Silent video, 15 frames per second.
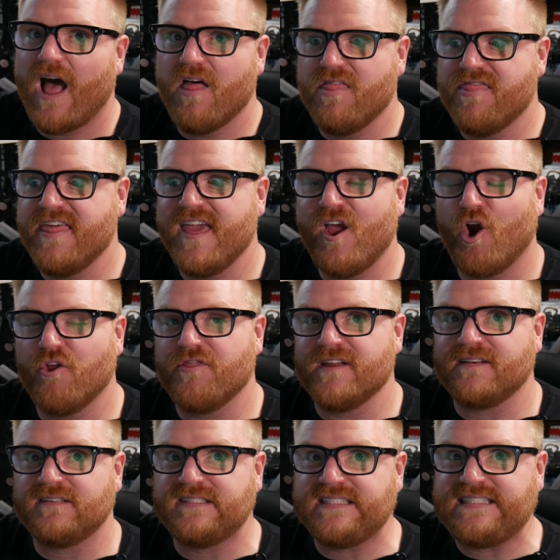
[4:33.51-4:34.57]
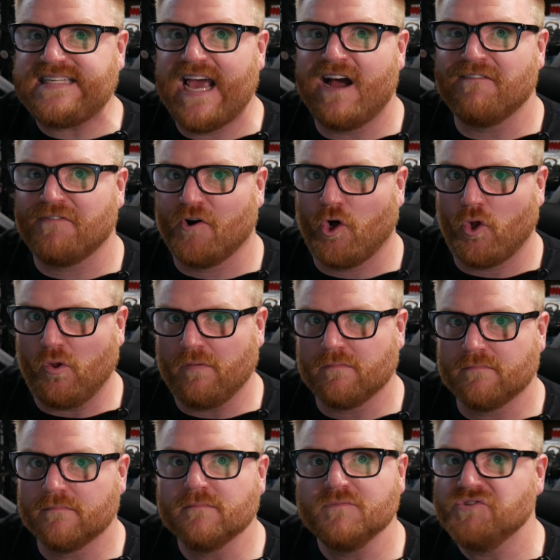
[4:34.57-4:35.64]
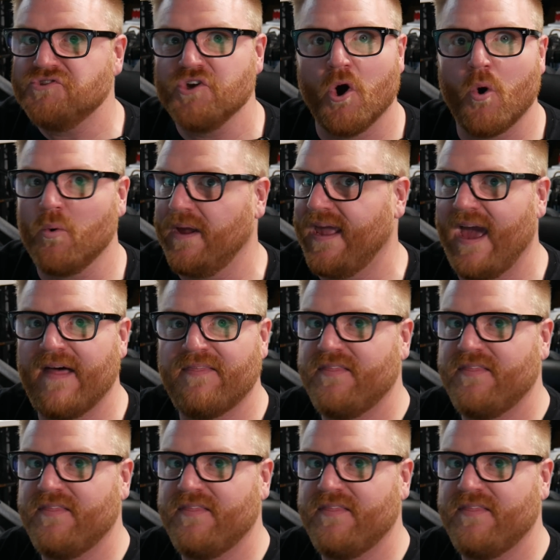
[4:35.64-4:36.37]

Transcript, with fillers: They are the devil. Don't get